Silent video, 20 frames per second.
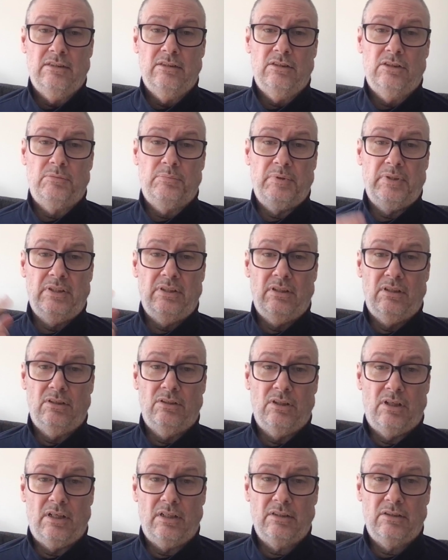Speak to the
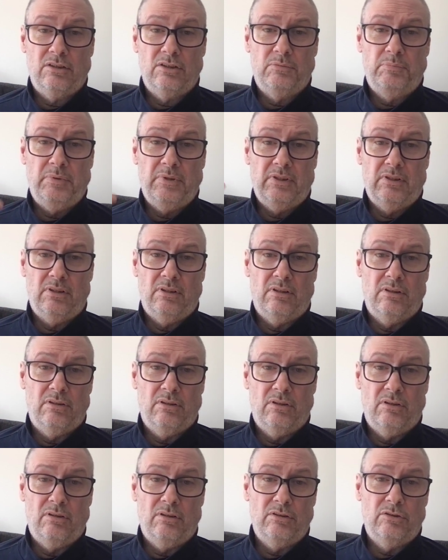doctor, speak to the
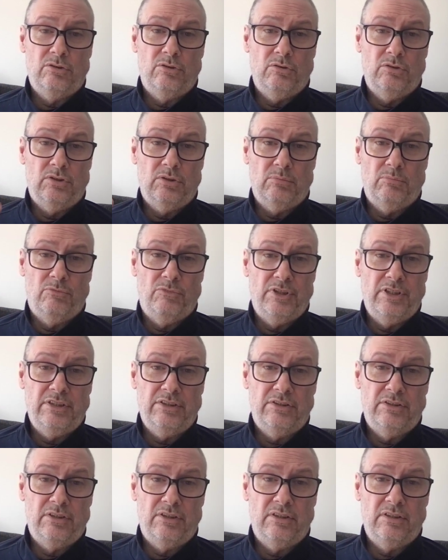nurse, do some
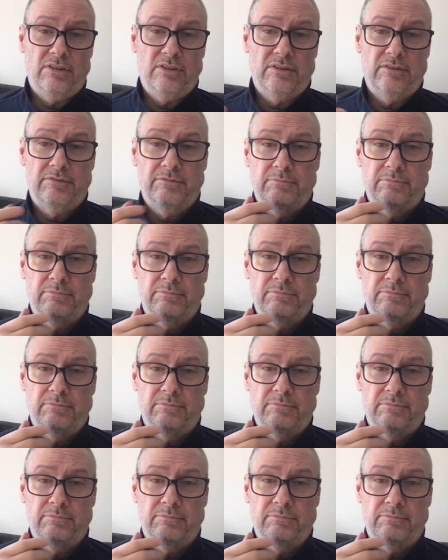research.